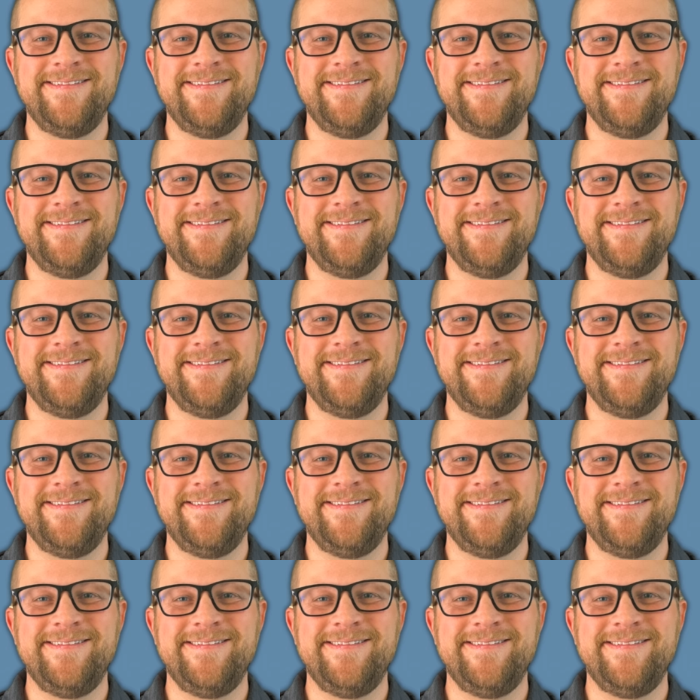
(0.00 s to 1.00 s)

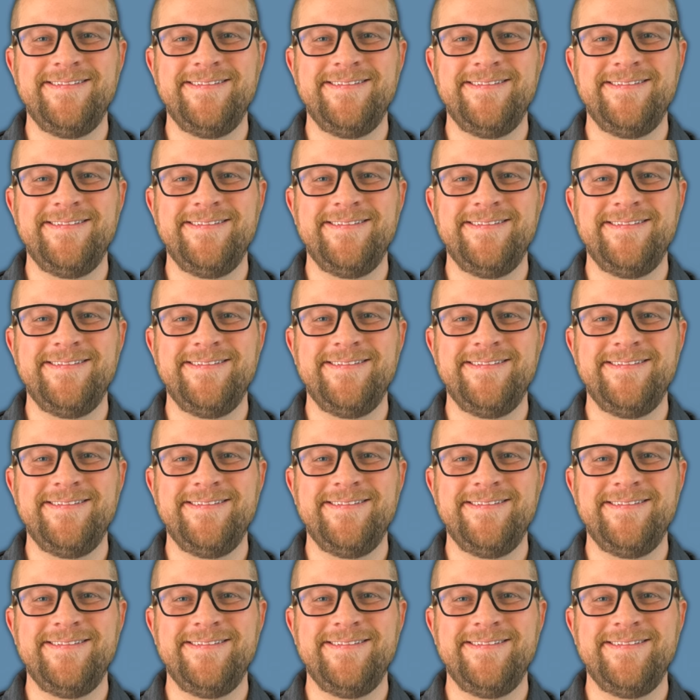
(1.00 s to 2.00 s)

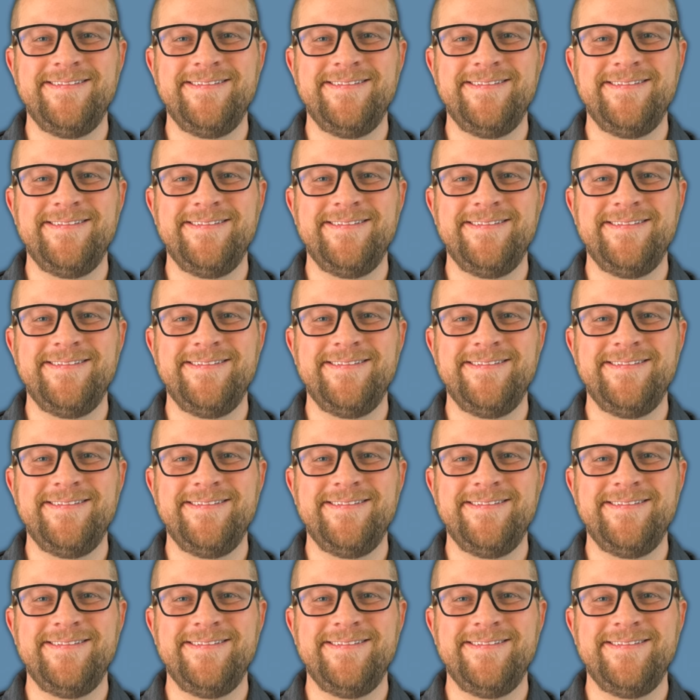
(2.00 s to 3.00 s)

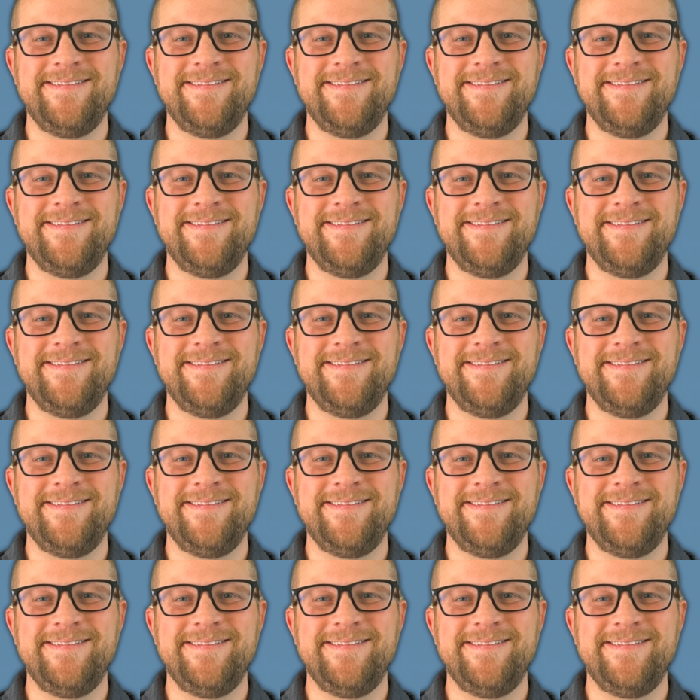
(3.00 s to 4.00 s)

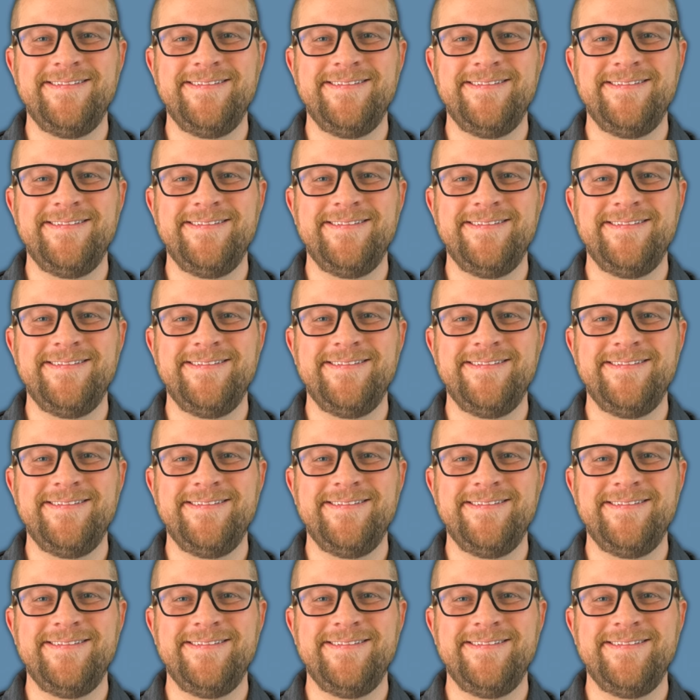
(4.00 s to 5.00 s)

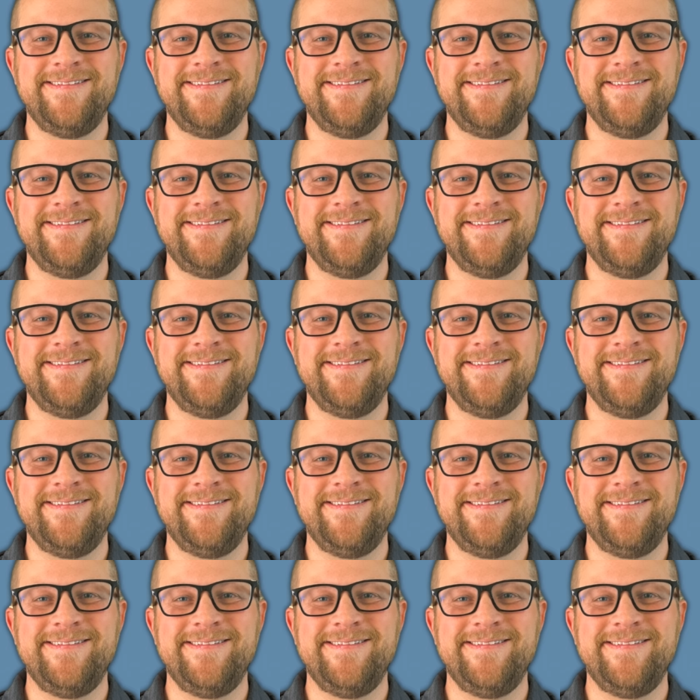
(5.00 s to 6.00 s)

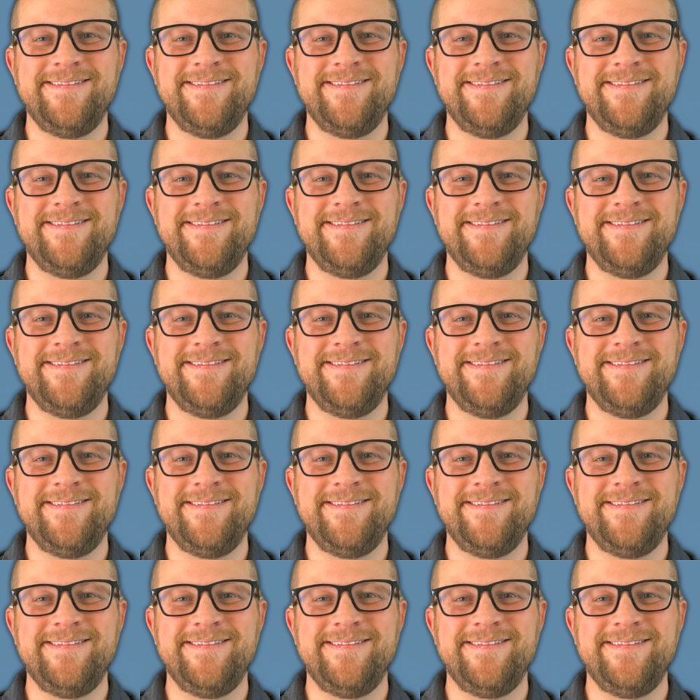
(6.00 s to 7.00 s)

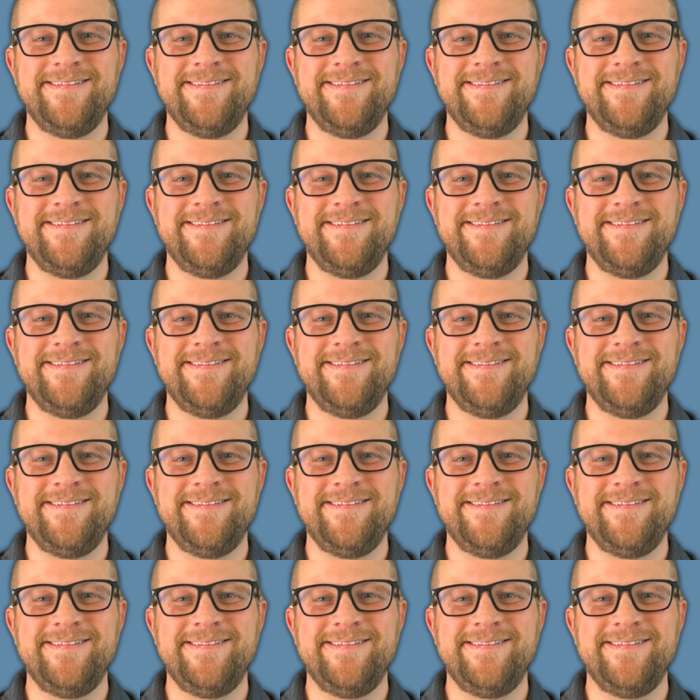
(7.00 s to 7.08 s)
The face doesn't move, so there is nothing to read.